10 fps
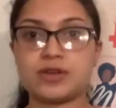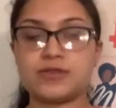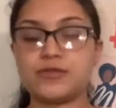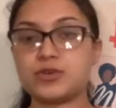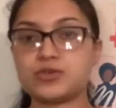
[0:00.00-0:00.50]

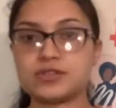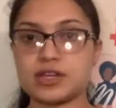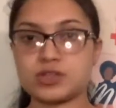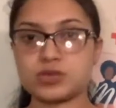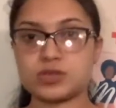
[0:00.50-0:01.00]
view
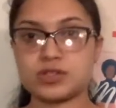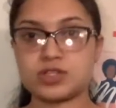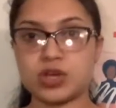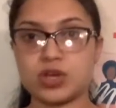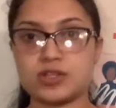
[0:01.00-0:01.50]
sexual
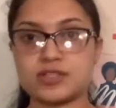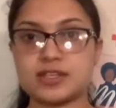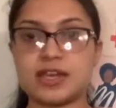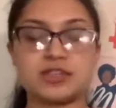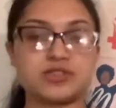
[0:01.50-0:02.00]
assaults and